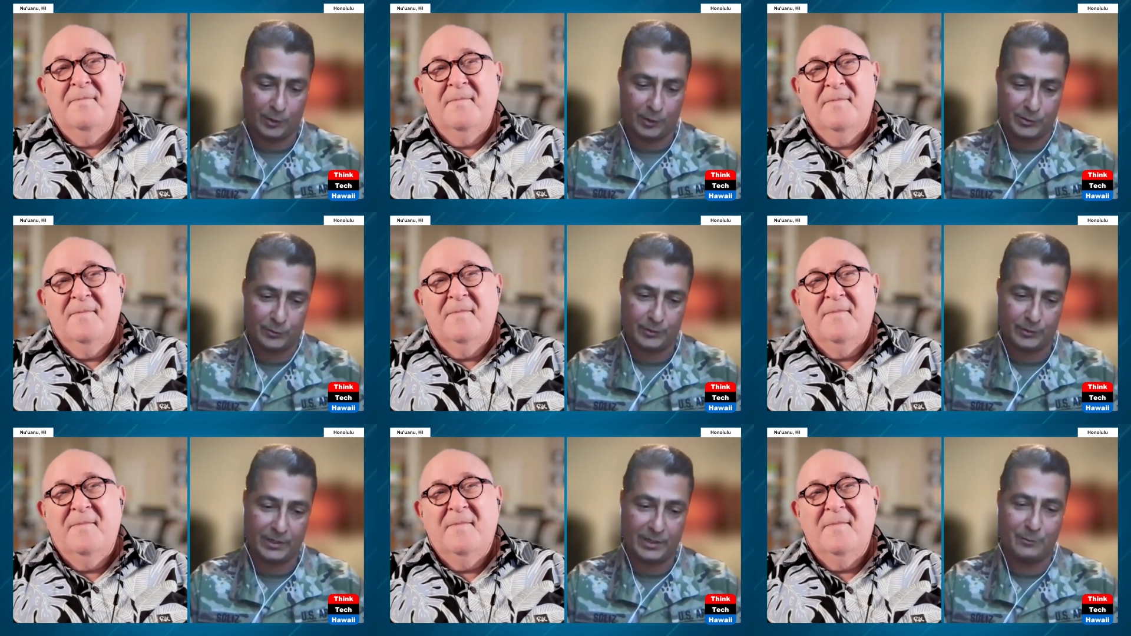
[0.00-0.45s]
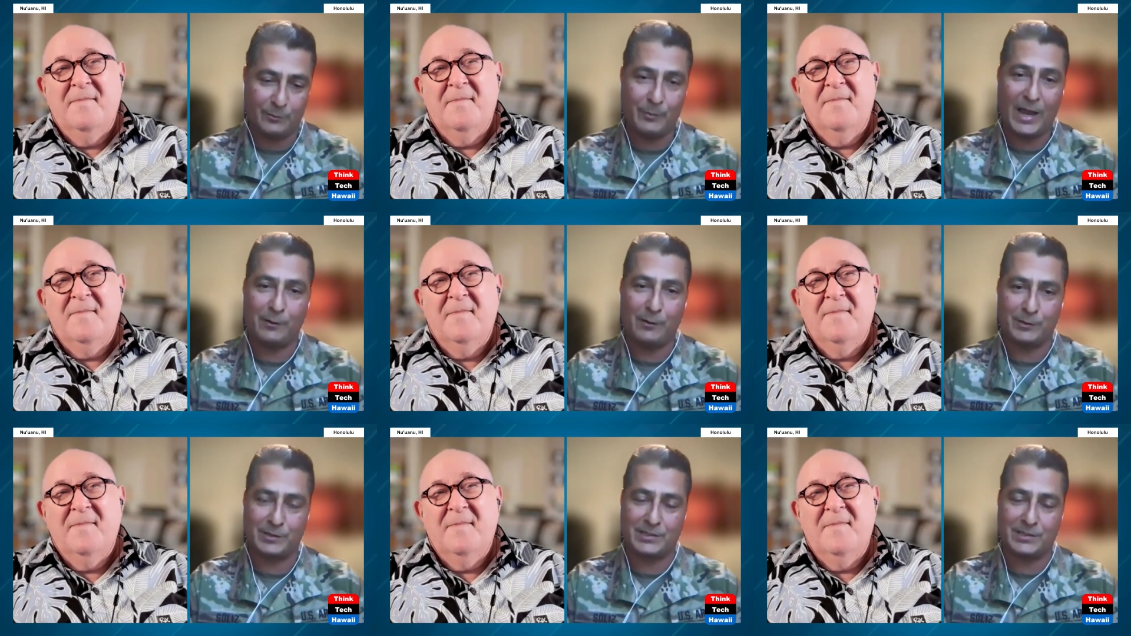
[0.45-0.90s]
Speaker 1: also the
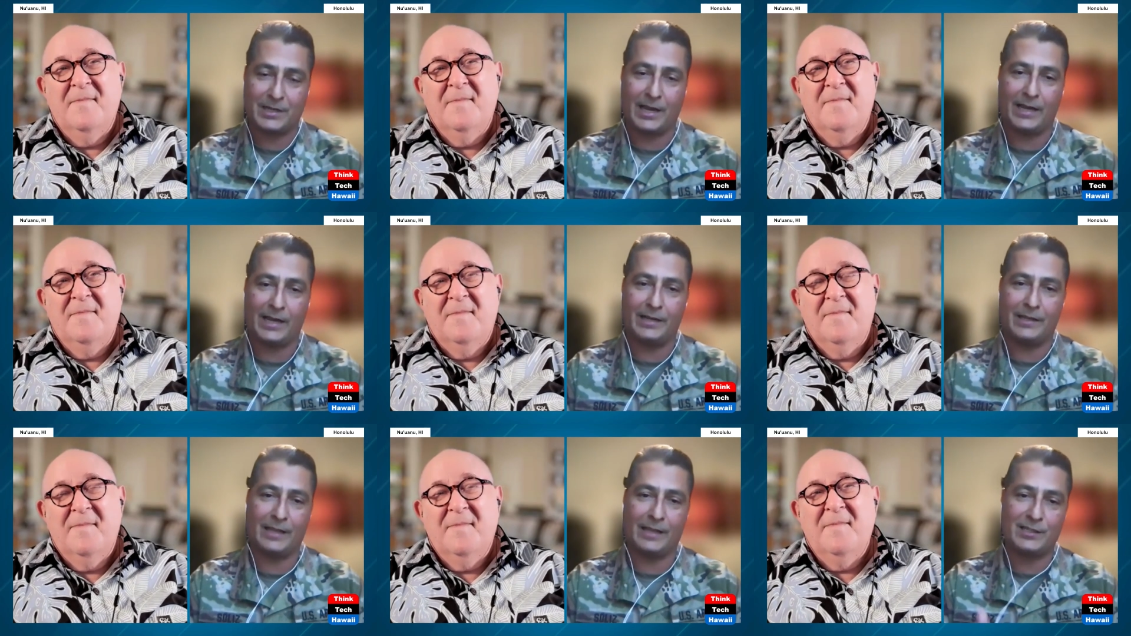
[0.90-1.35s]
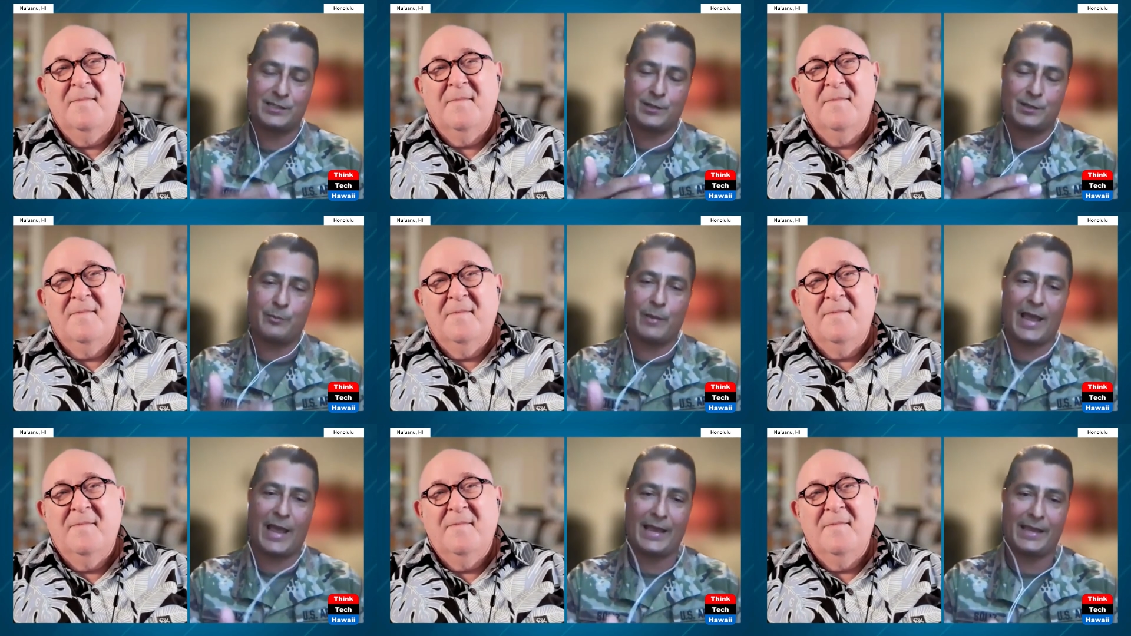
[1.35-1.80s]
mountain side, and
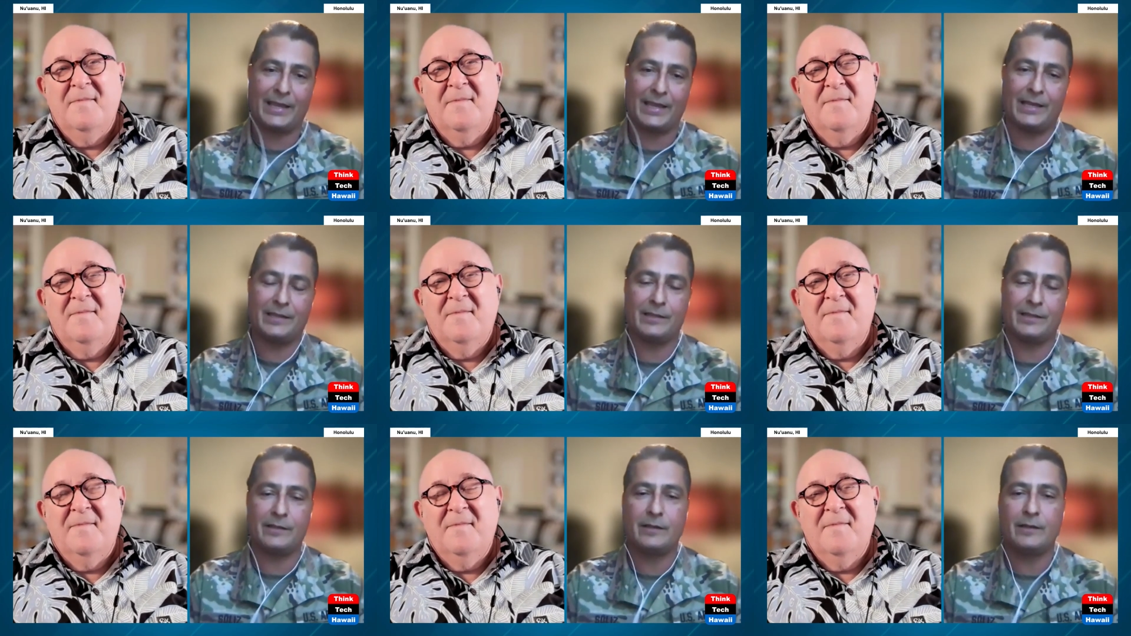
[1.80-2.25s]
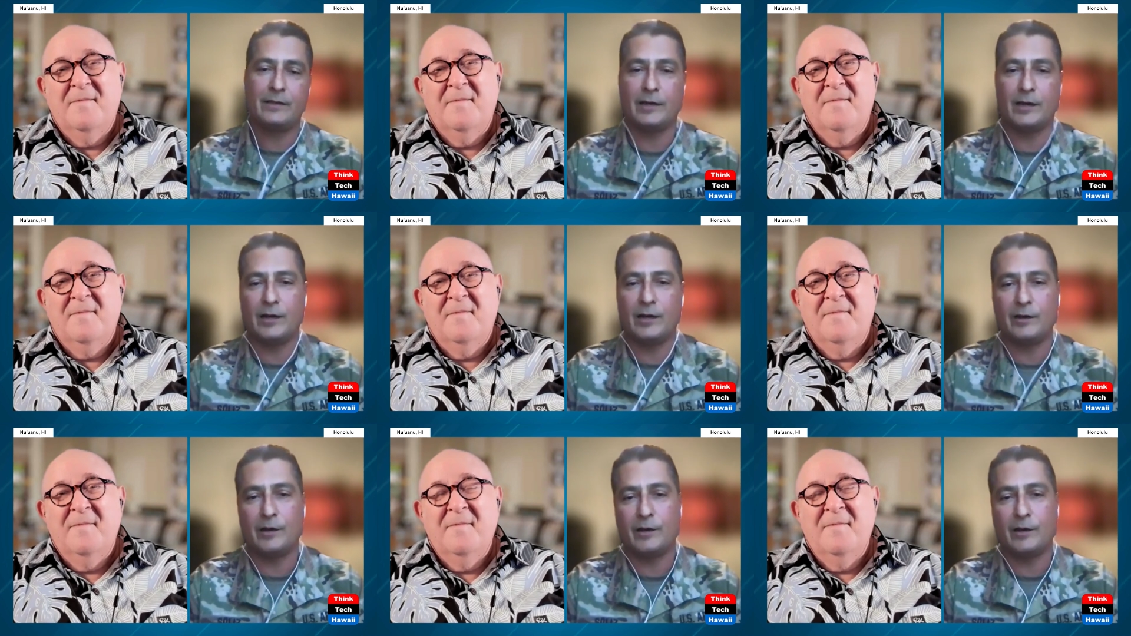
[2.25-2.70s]
that's the back end
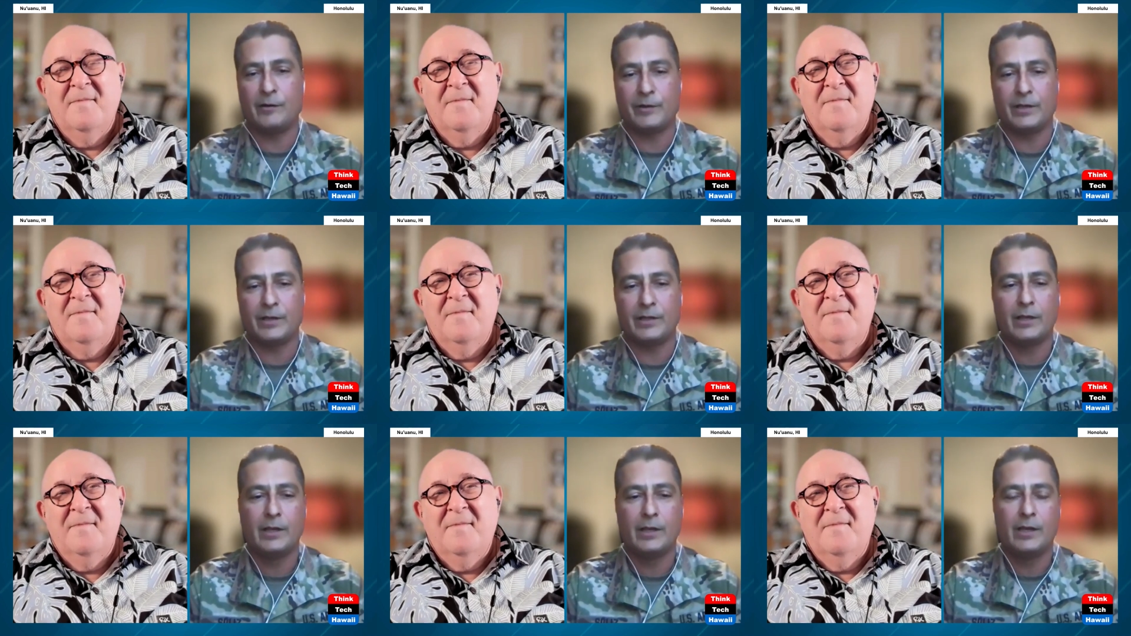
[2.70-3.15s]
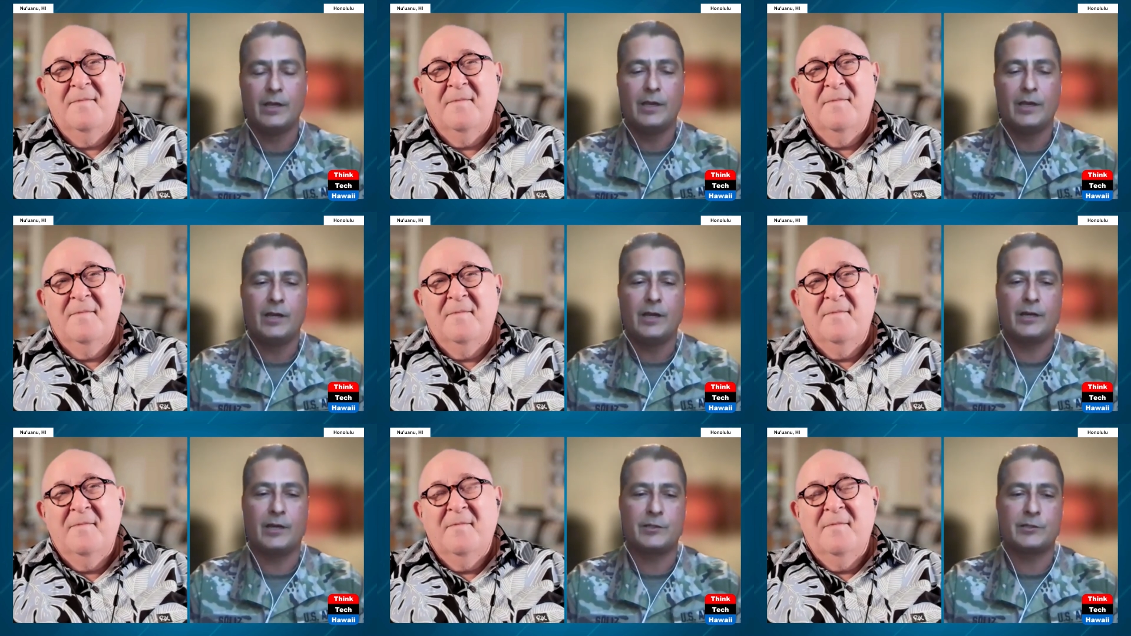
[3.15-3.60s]
of it.
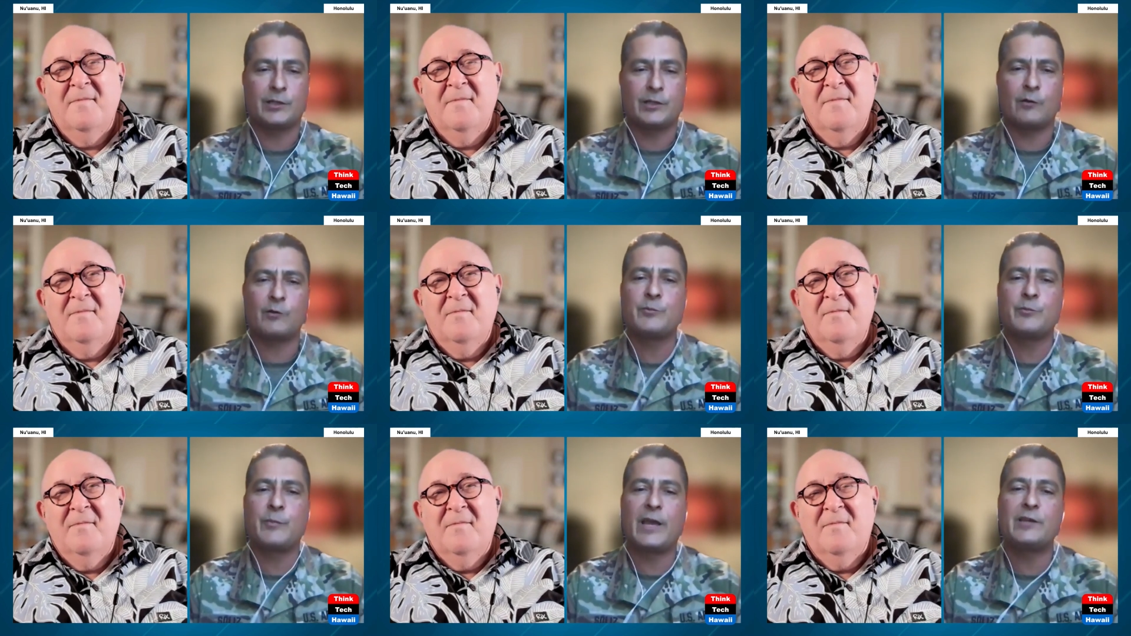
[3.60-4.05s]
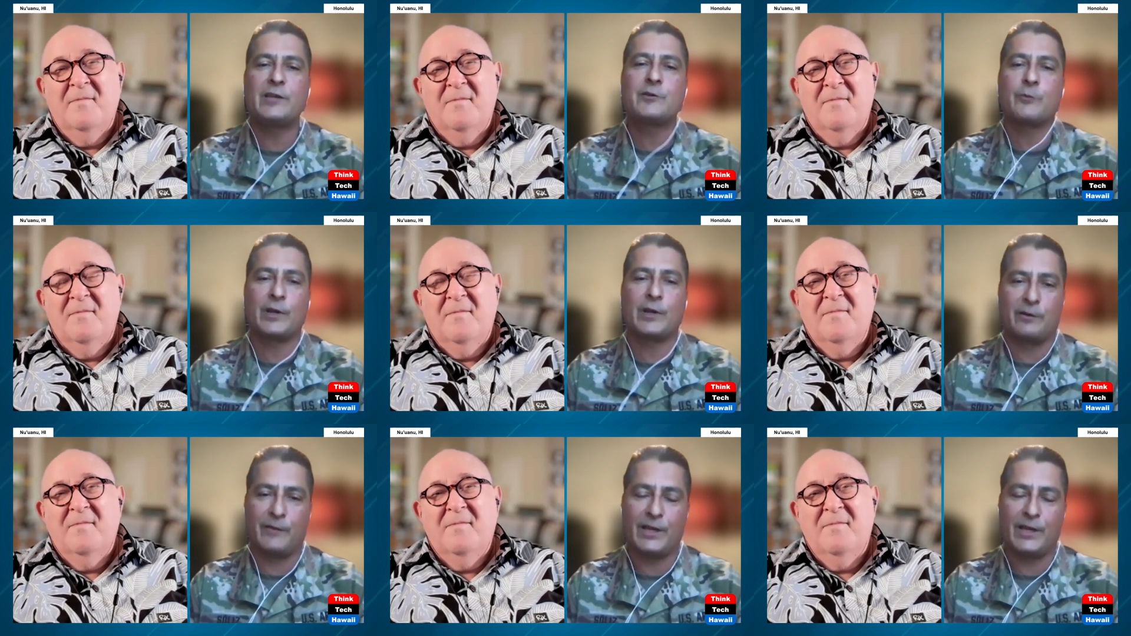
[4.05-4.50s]
So there was
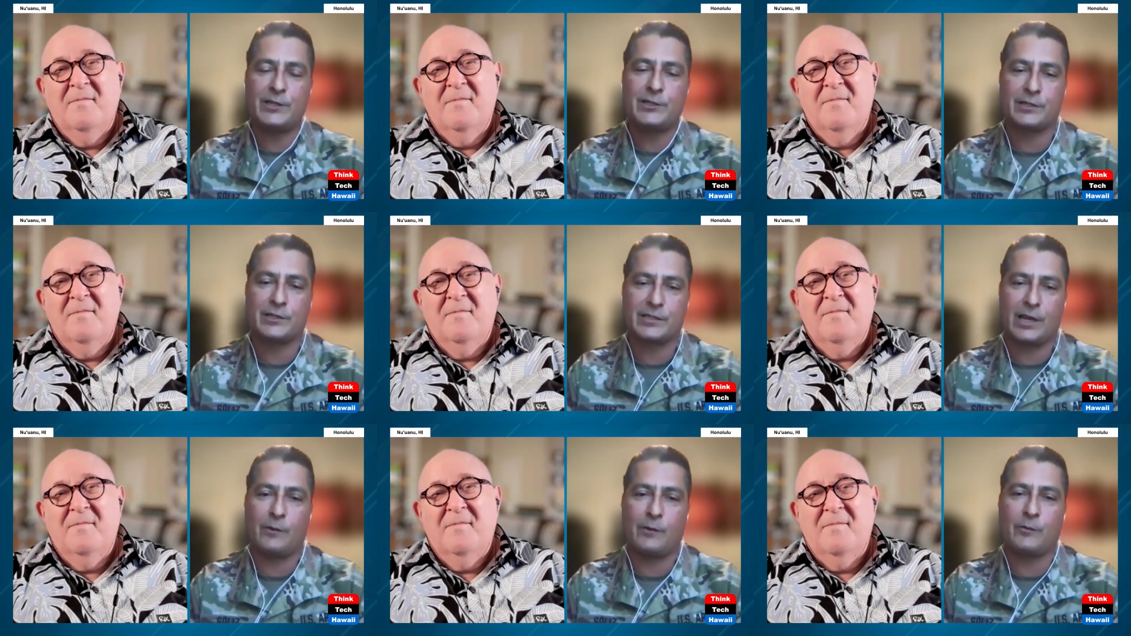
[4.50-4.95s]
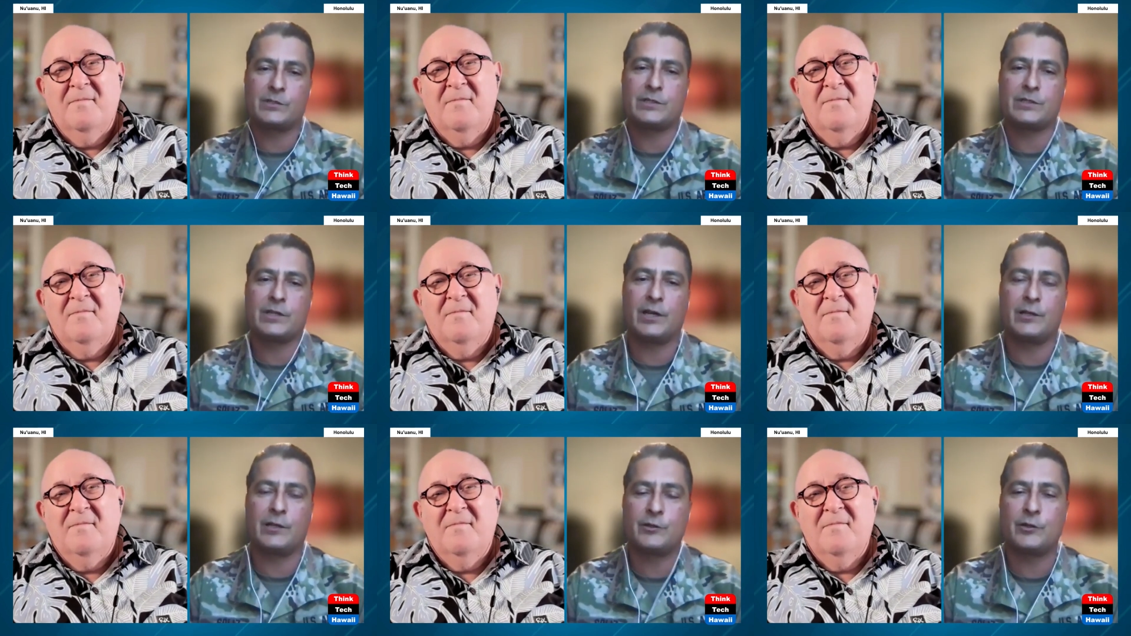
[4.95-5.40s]
major renovations that
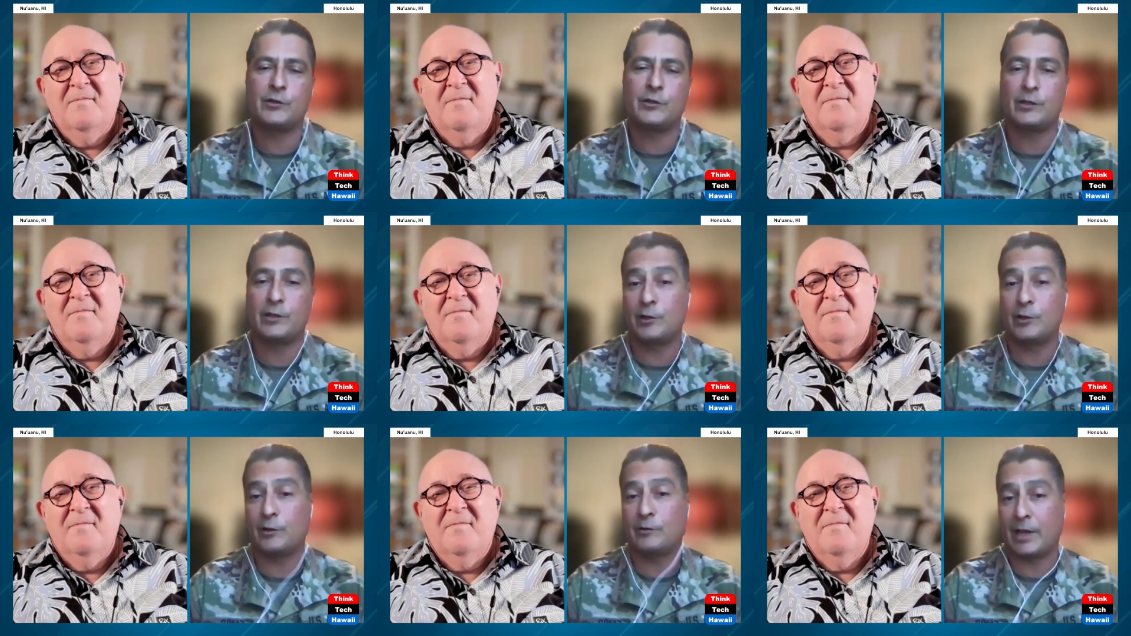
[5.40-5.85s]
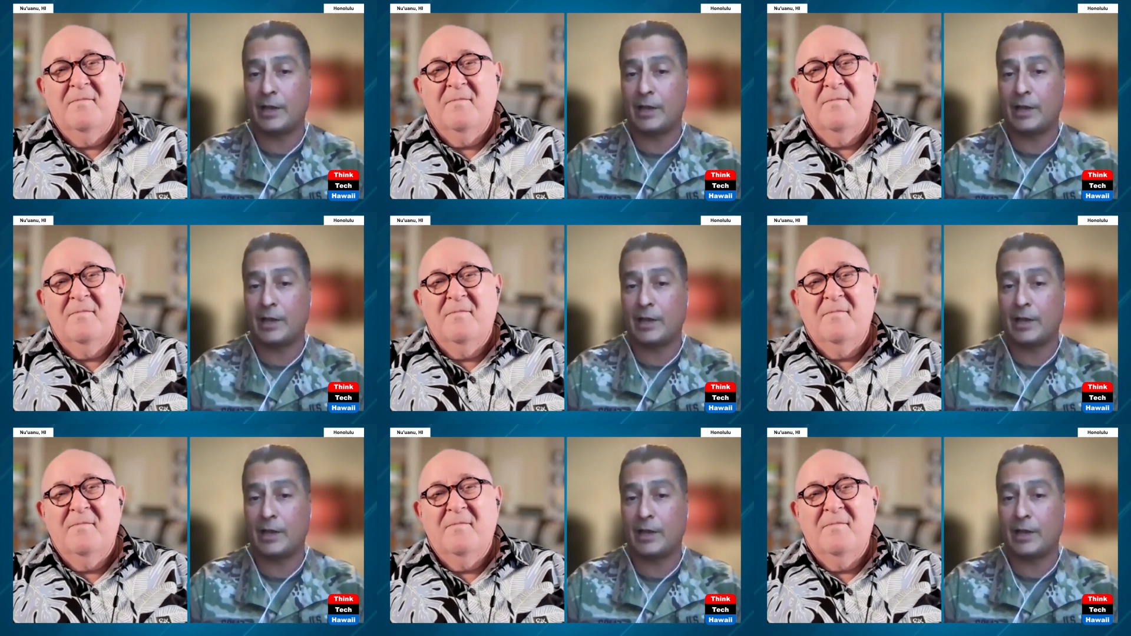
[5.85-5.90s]
was done too. You know,